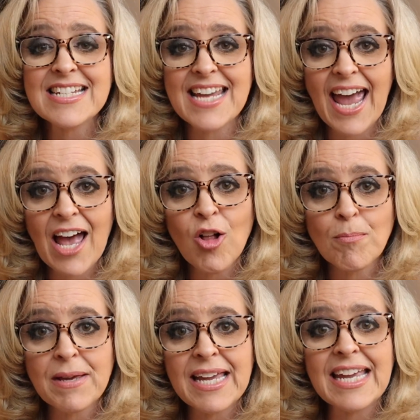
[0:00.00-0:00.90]
to
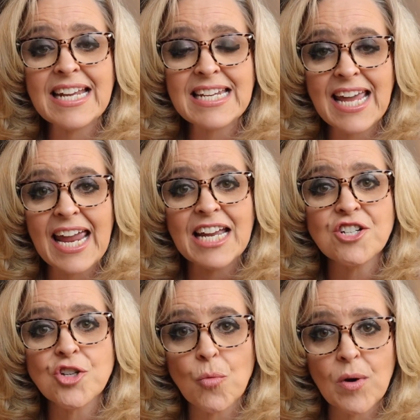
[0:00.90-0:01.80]
help me
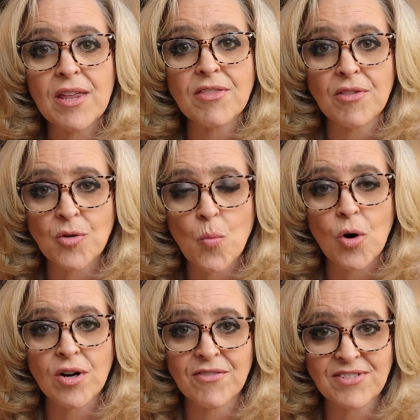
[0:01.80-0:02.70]
engage with the
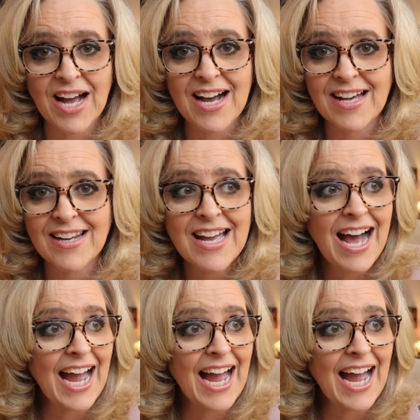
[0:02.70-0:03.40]
Word of God.